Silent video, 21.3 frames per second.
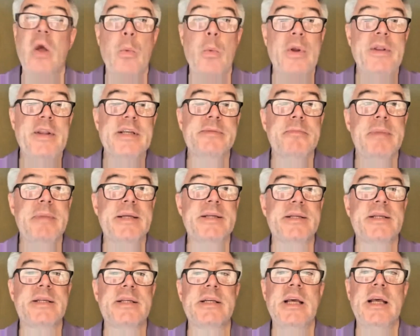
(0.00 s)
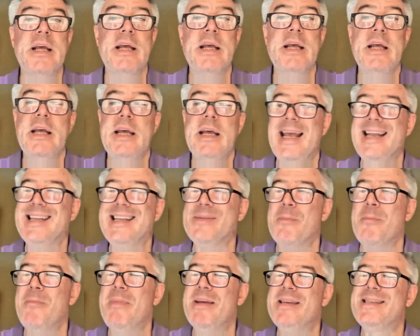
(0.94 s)
When there's mist,
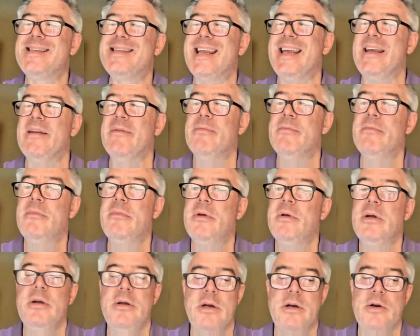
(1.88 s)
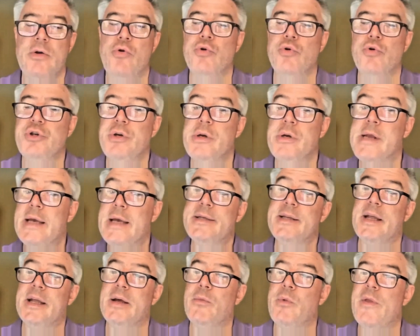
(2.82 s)
it's misty. And of course, you
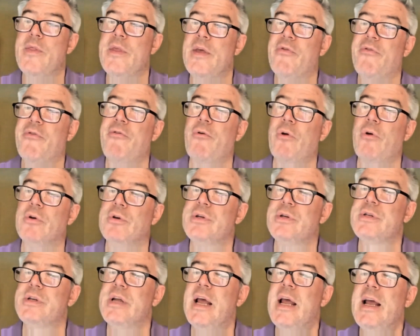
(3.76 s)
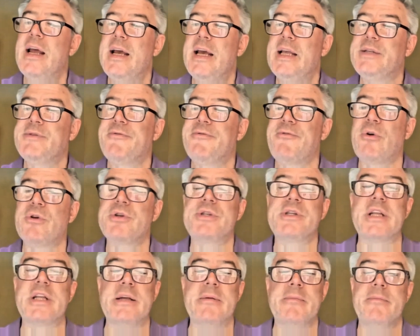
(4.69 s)
guessed it, when there's frost, it's
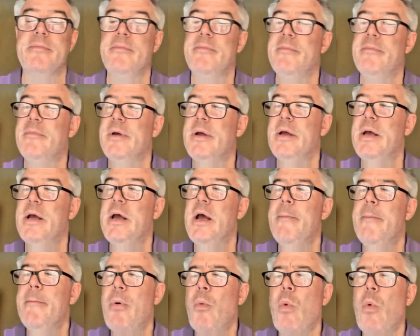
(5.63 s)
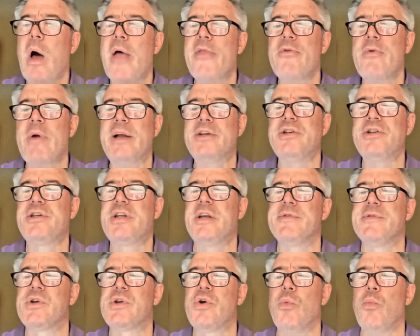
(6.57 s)
frosty. But what other
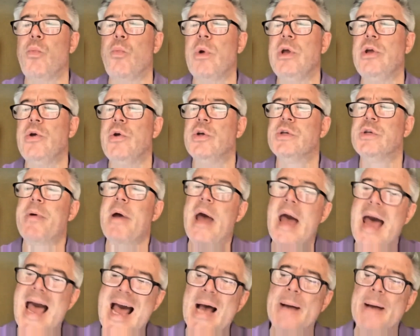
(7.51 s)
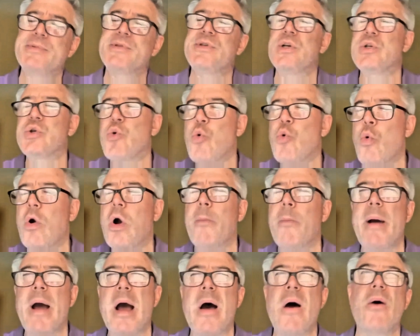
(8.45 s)
adjectives can we use? Perhaps to talk
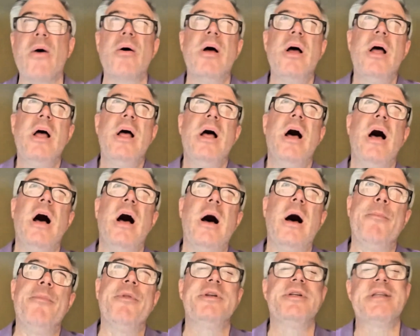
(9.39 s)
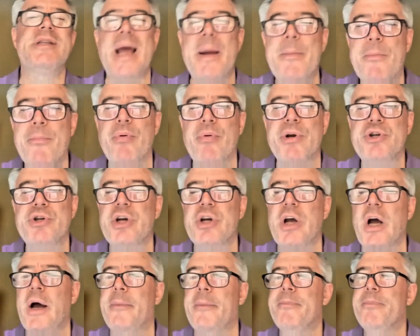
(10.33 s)
about the
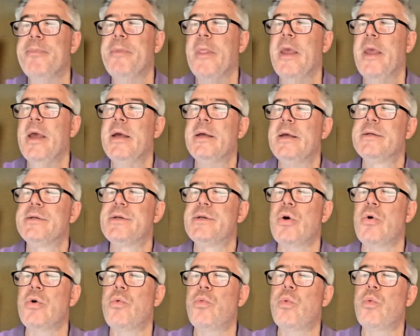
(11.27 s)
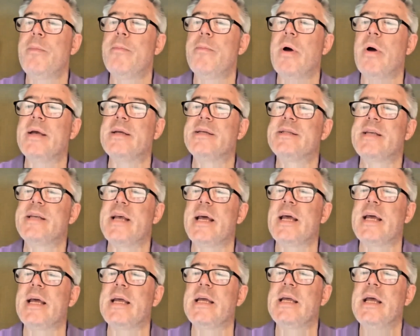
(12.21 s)
temperature. So we might
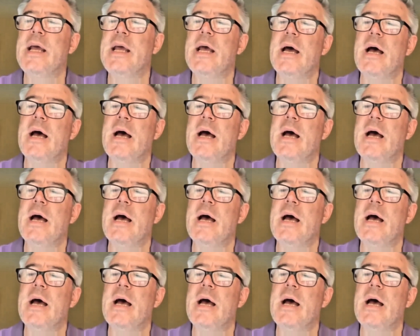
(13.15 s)
say